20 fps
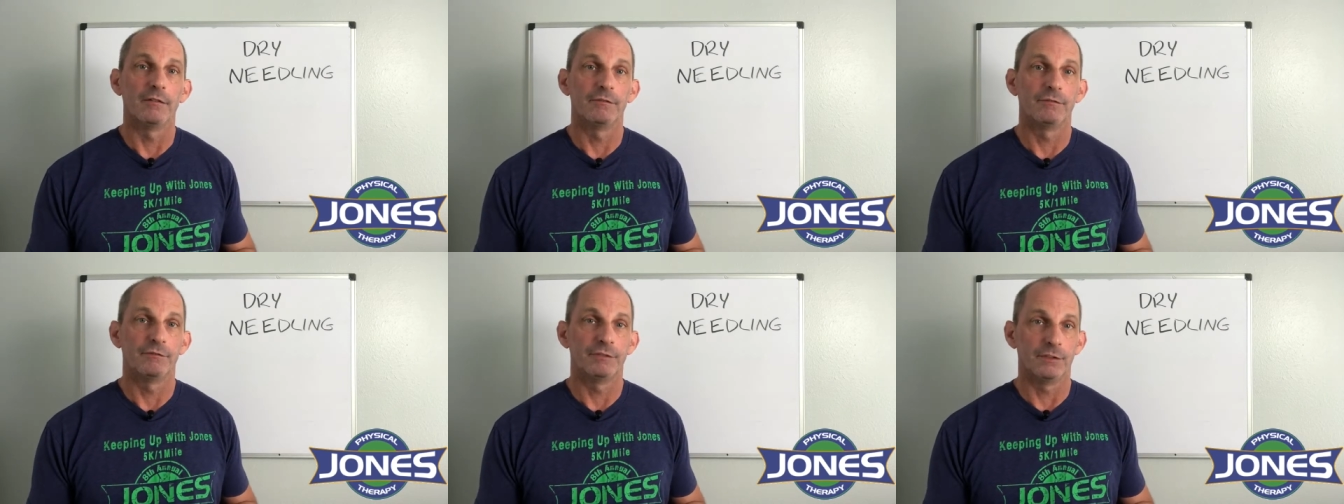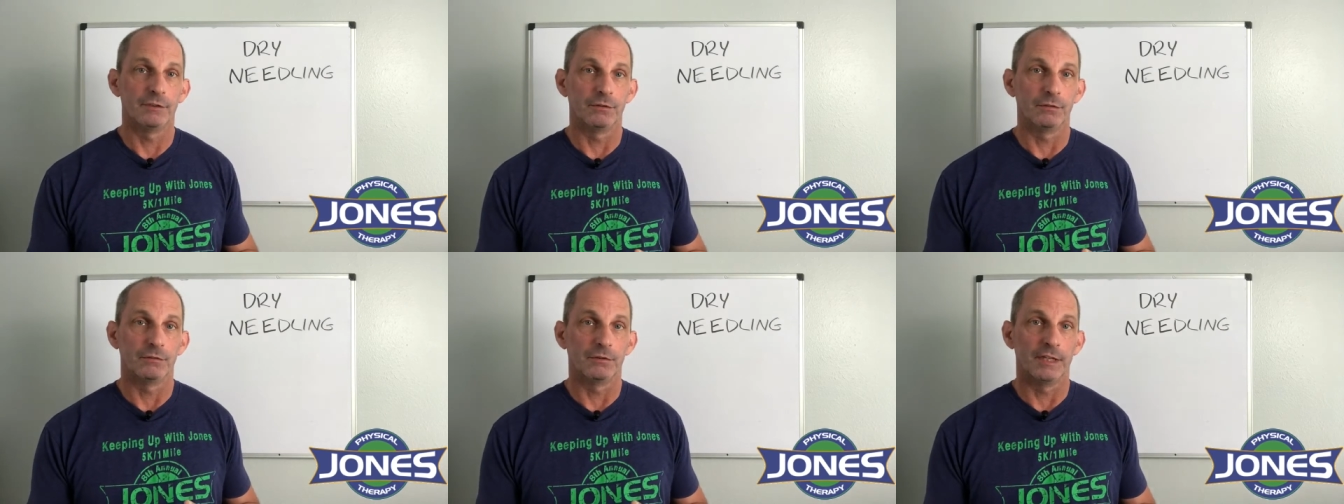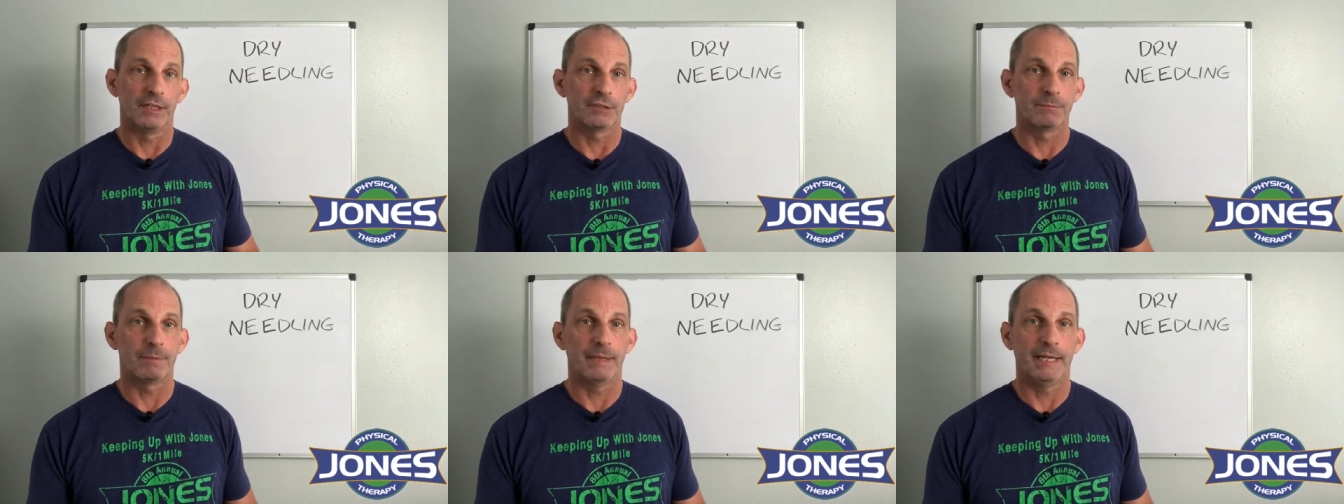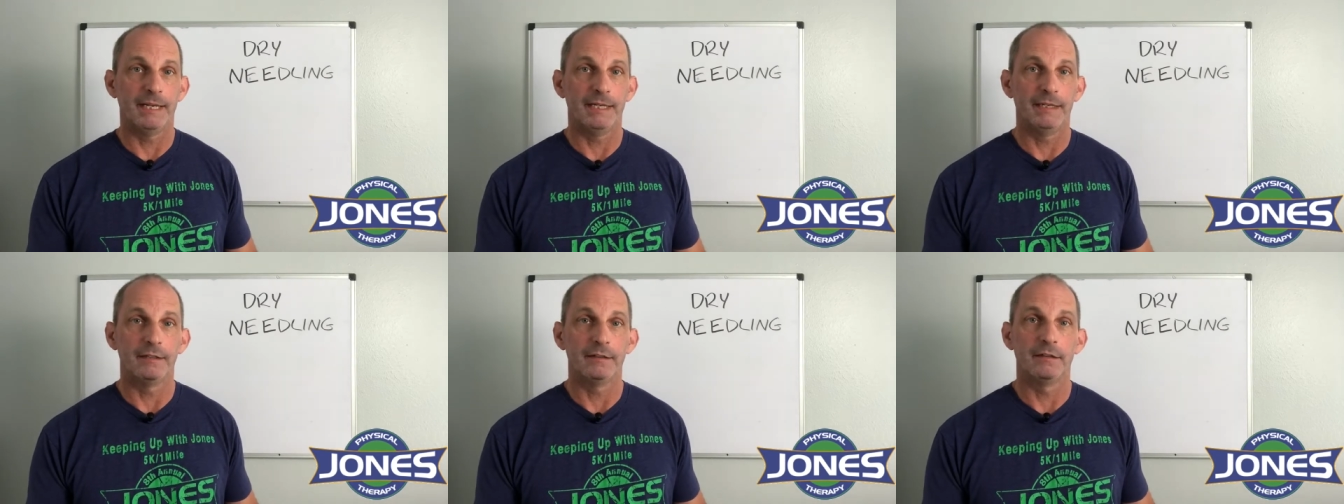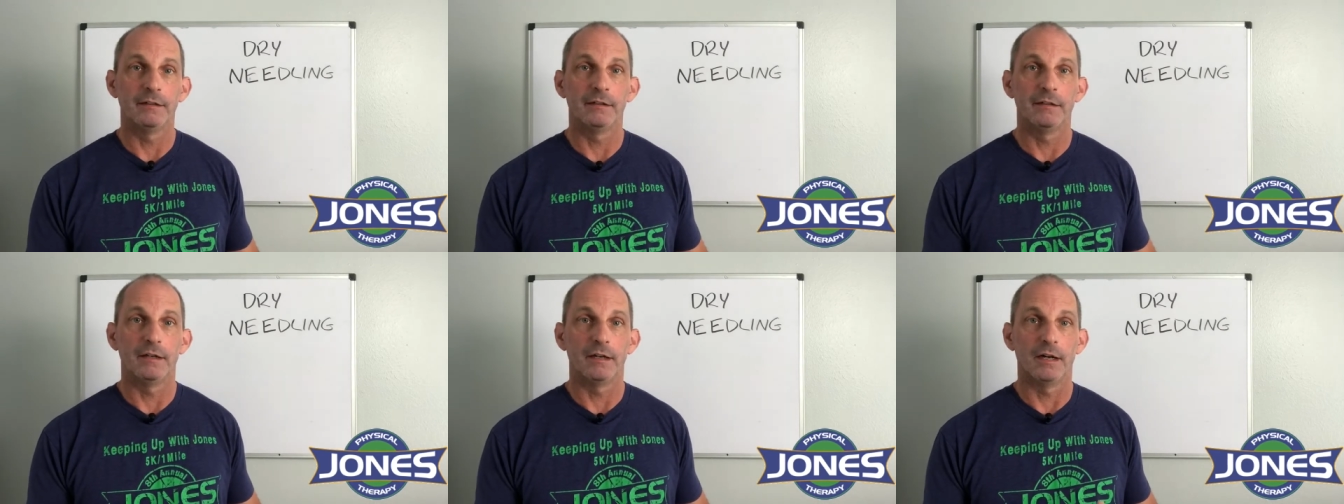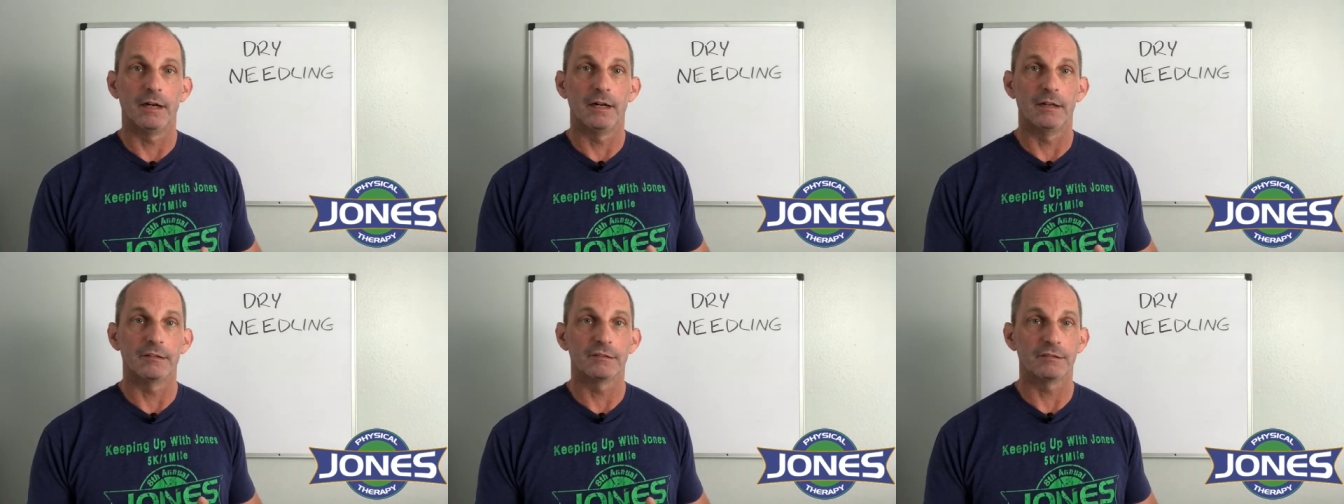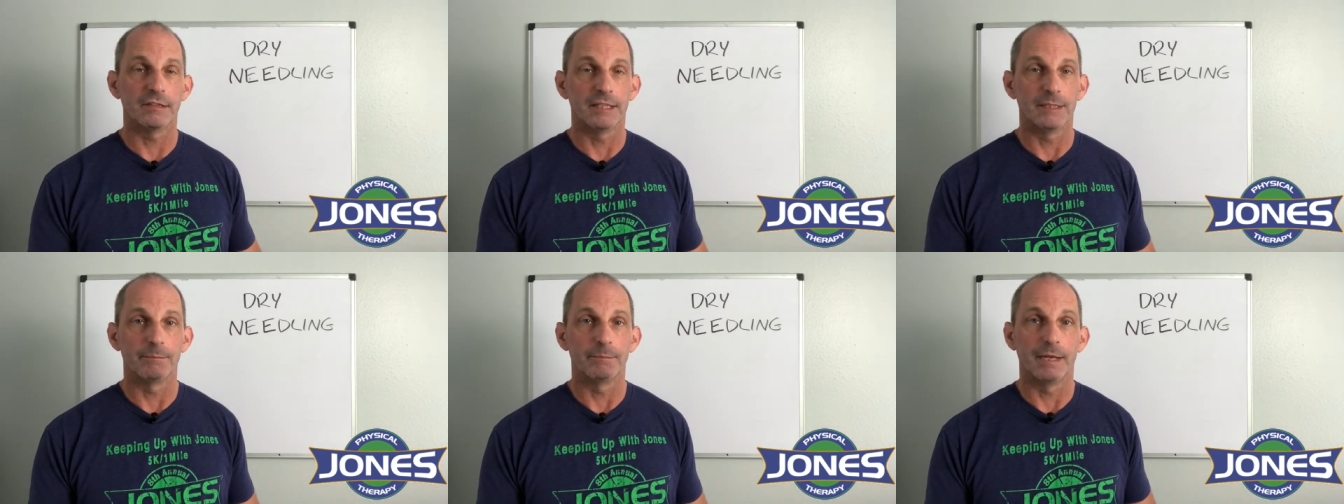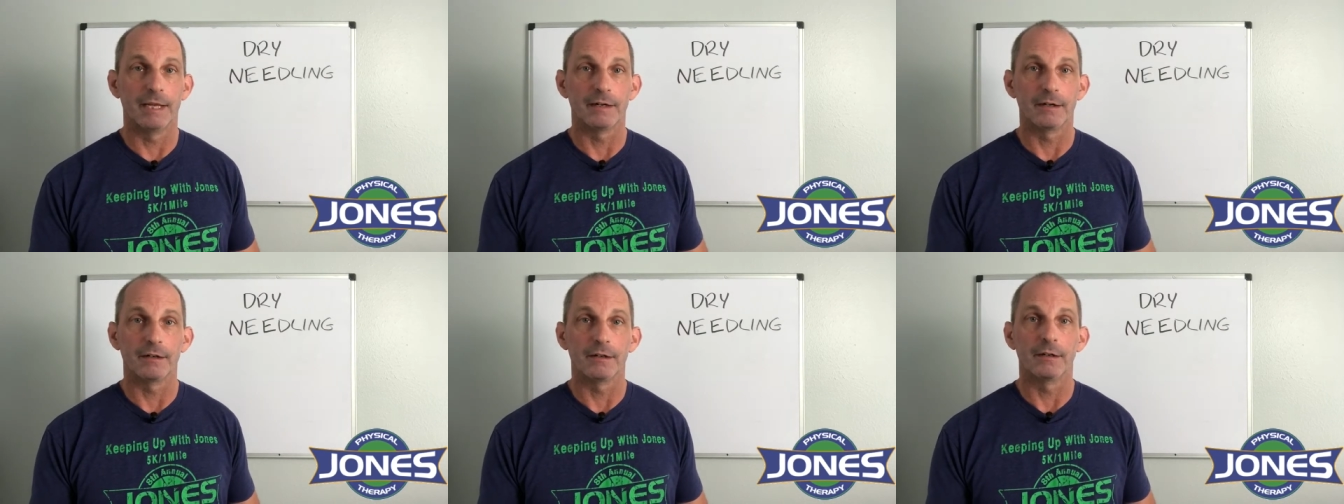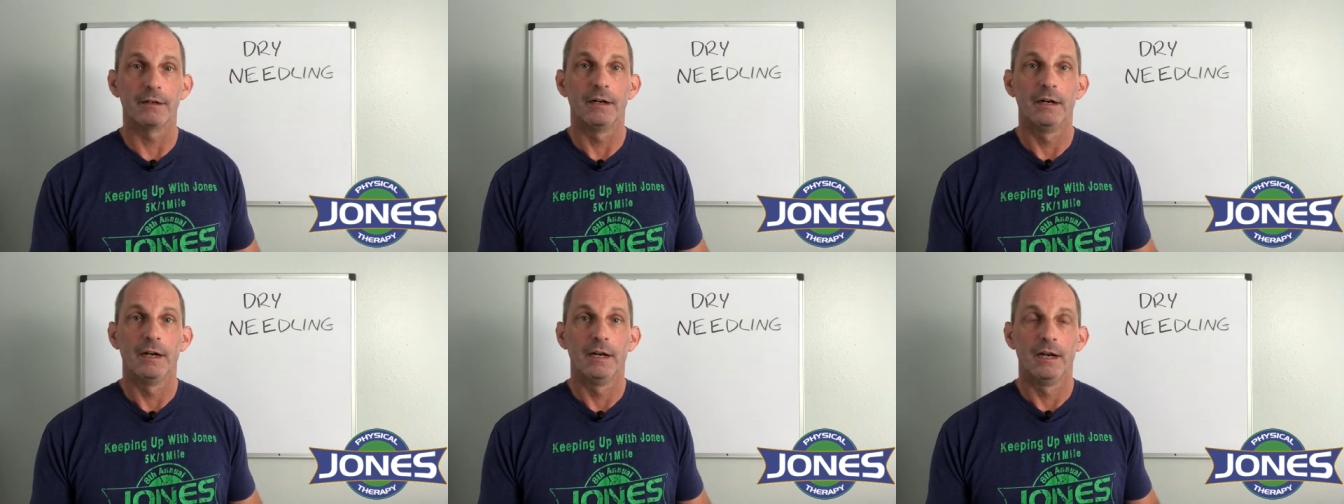feel less pain, sleep better,